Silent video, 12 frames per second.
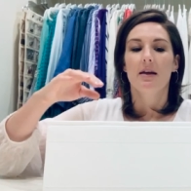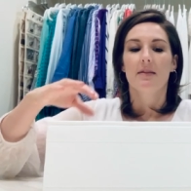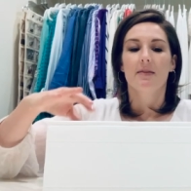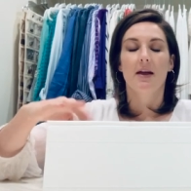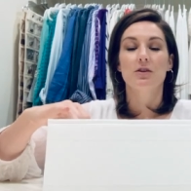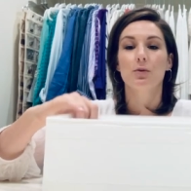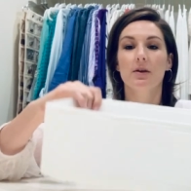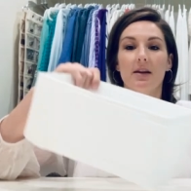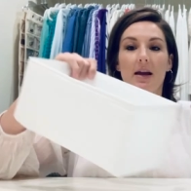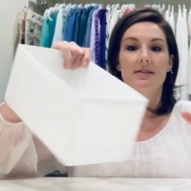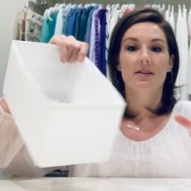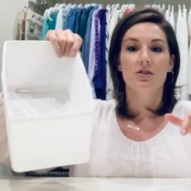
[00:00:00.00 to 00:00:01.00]
that's really
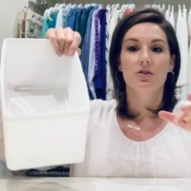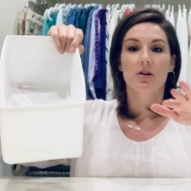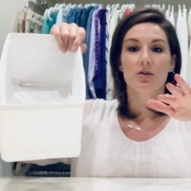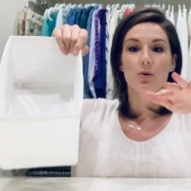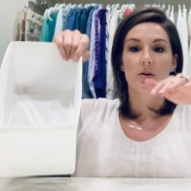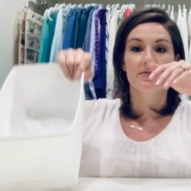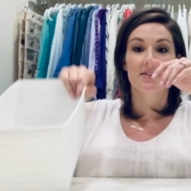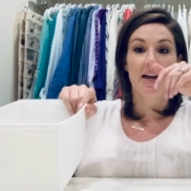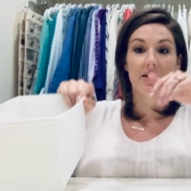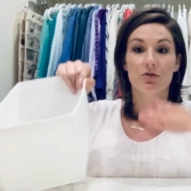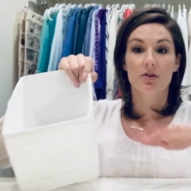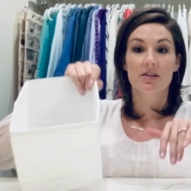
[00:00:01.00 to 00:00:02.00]
nice because you can sort of
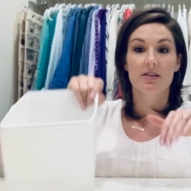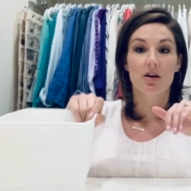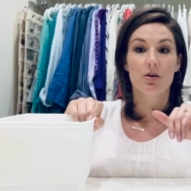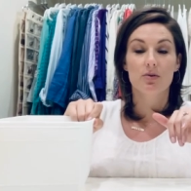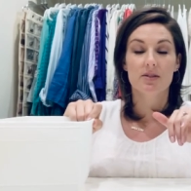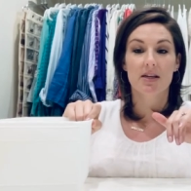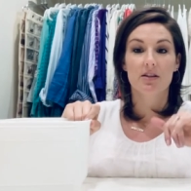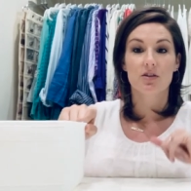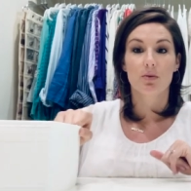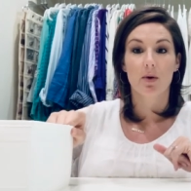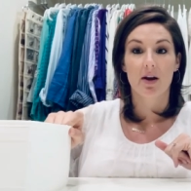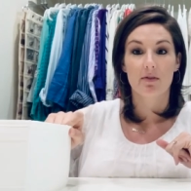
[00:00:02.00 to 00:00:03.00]
Tetris those
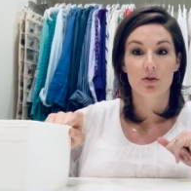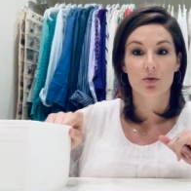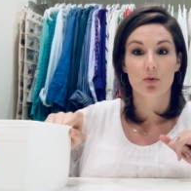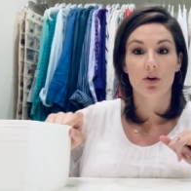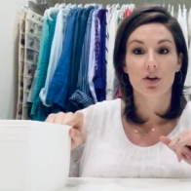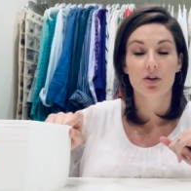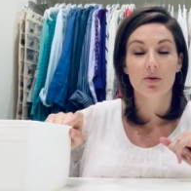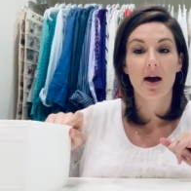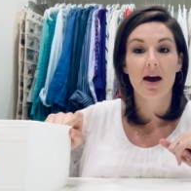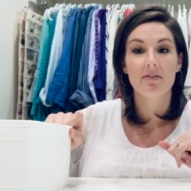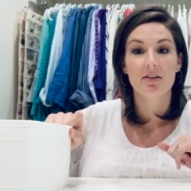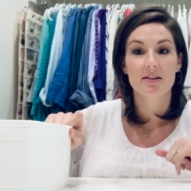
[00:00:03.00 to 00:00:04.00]
into whatever drawer you
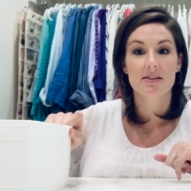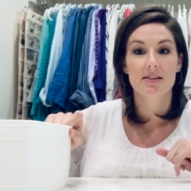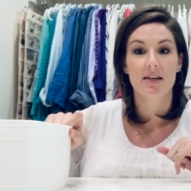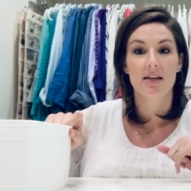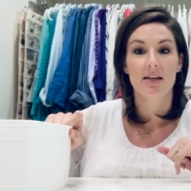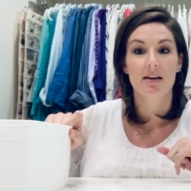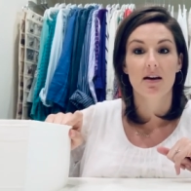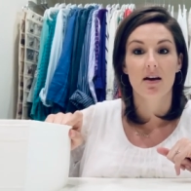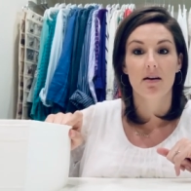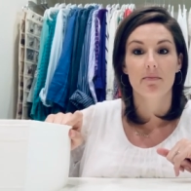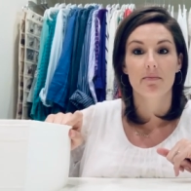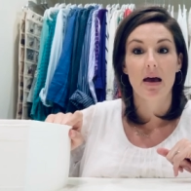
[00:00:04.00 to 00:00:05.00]
have and see
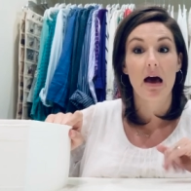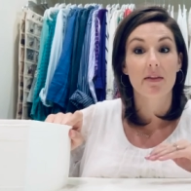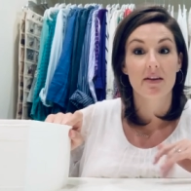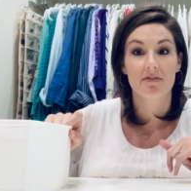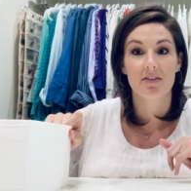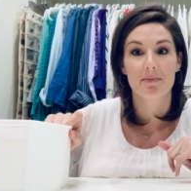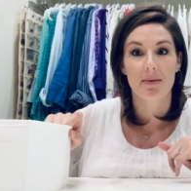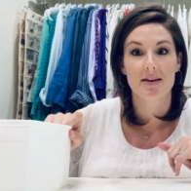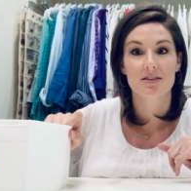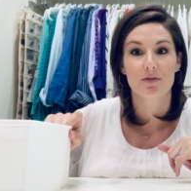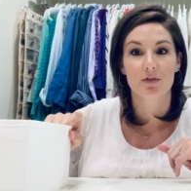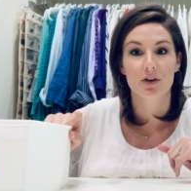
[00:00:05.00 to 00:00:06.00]
um, how they fit
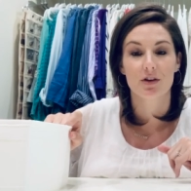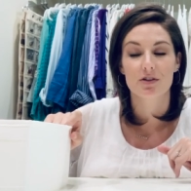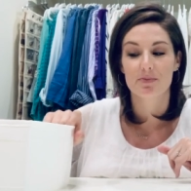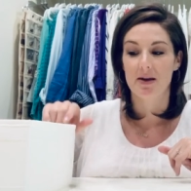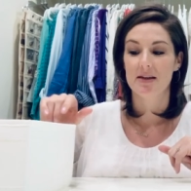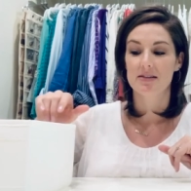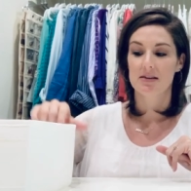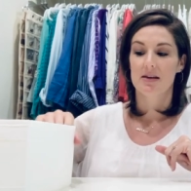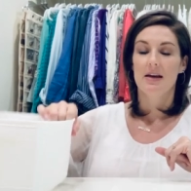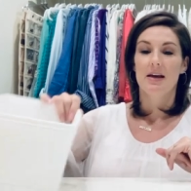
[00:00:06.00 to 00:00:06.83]
best for your space.